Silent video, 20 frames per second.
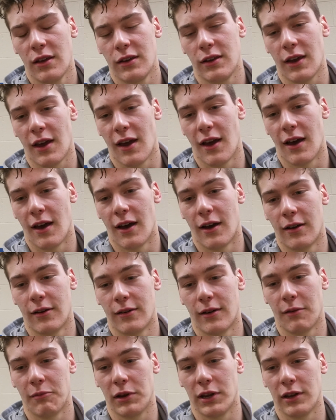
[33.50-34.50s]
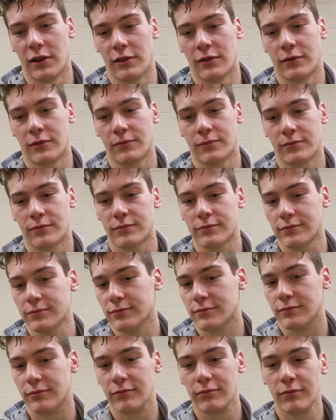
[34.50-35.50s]
Yeah, I mean,
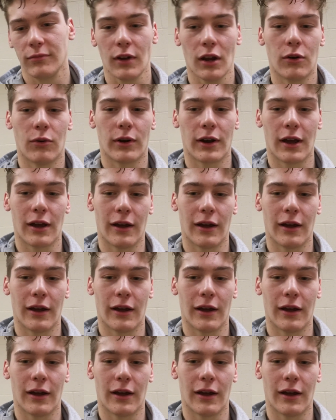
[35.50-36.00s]
when